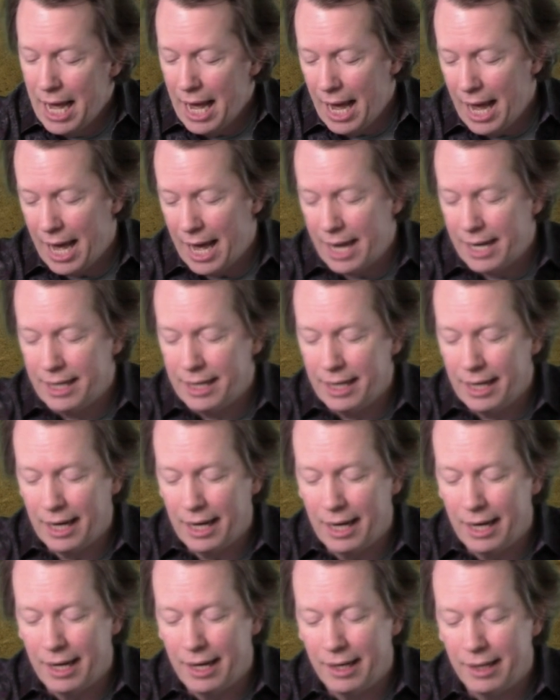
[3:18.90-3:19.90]
And
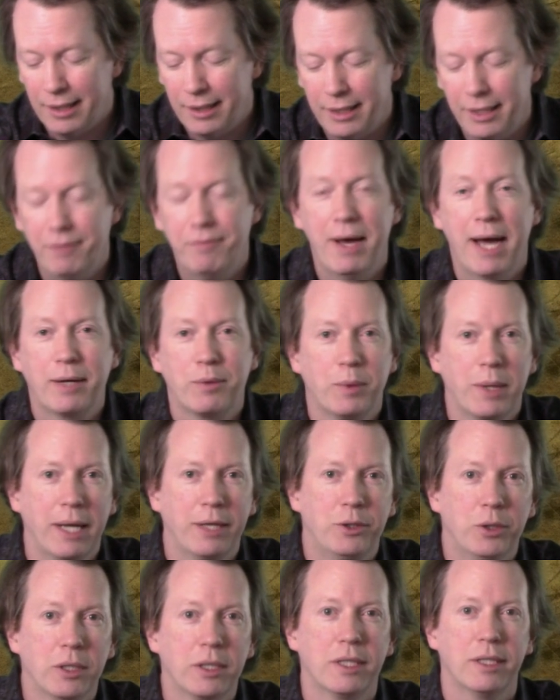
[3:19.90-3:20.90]
in fact, when I
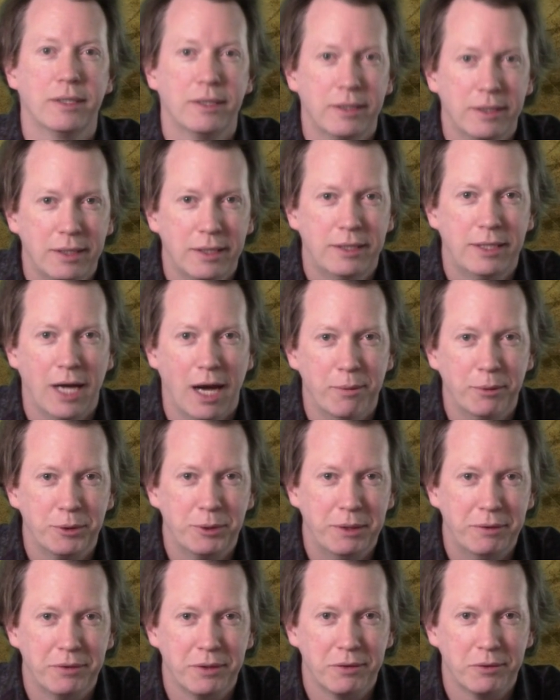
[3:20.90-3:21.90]
took
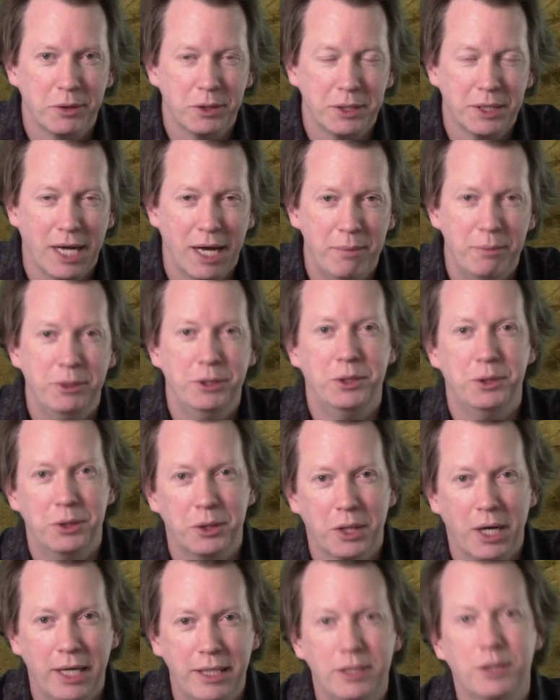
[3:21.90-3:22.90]
geometry for the first time in
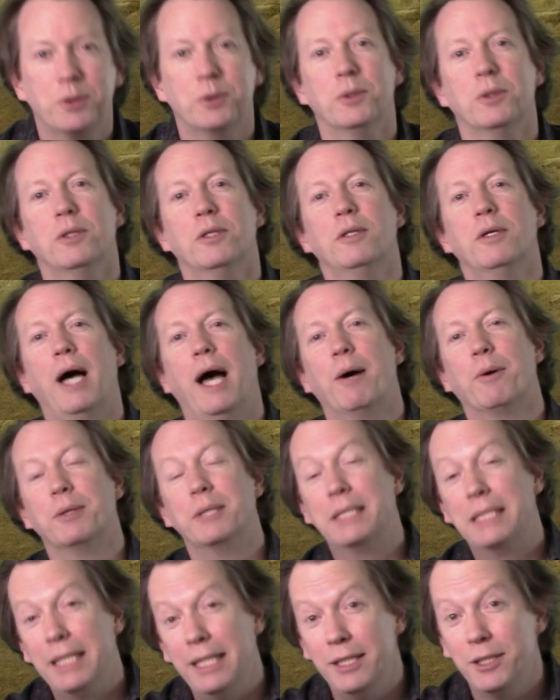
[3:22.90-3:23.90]
junior high school, our
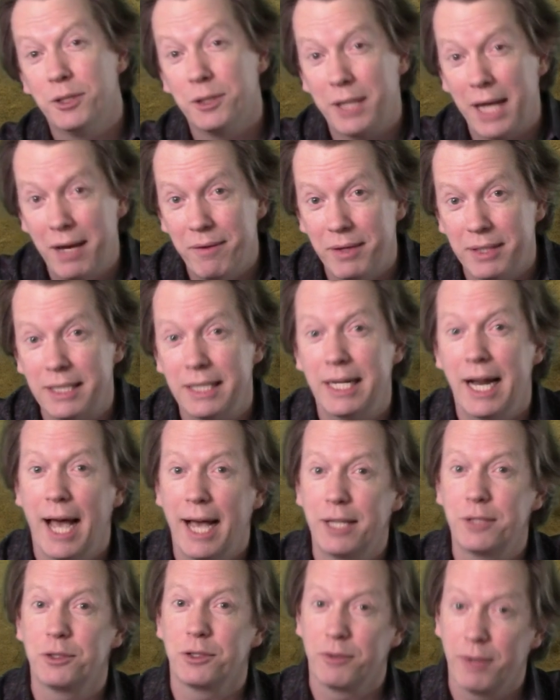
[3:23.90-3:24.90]
teacher gave us an
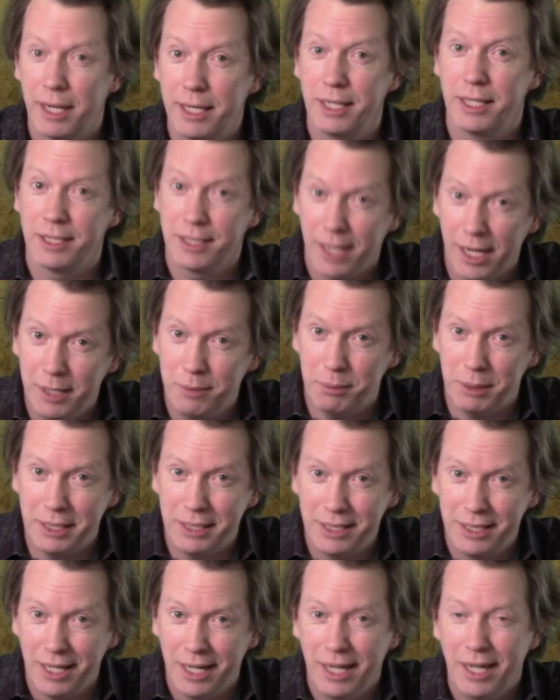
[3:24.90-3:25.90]
extra credit
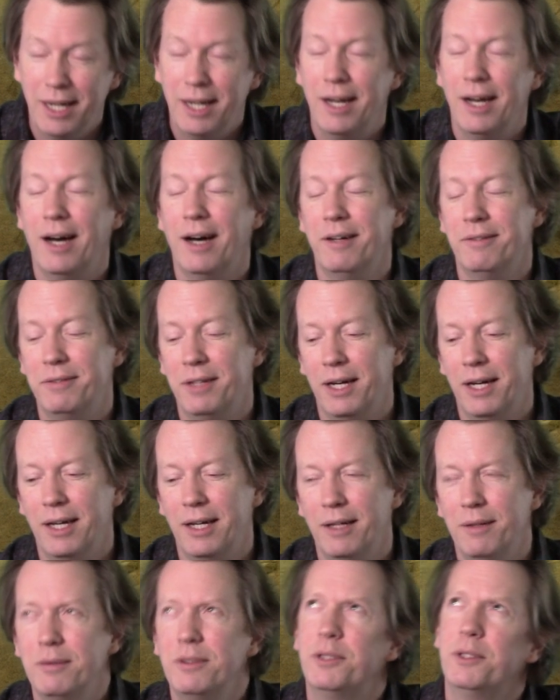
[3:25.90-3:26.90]
assignment
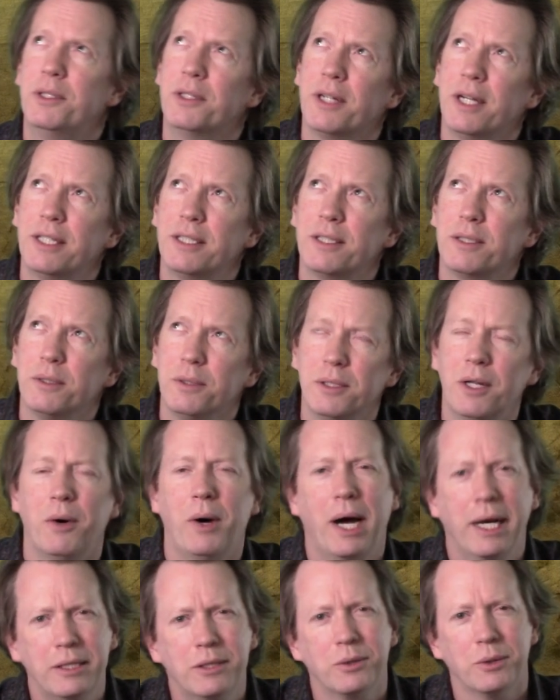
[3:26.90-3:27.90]
of junior high school? No,
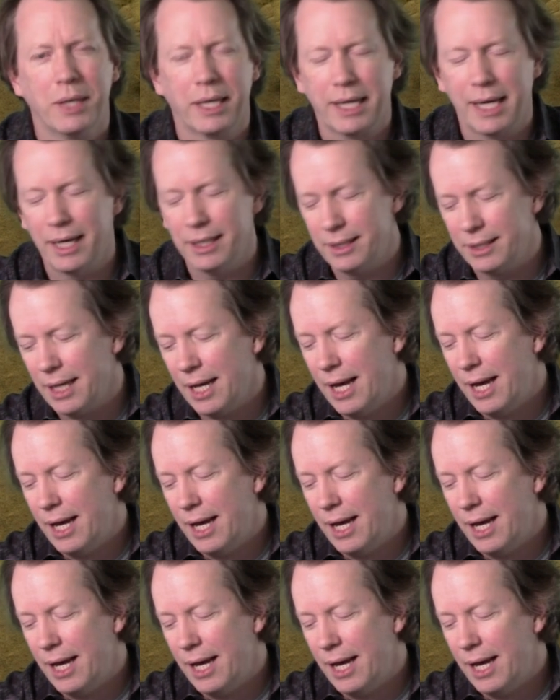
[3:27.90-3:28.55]
high school, I guess.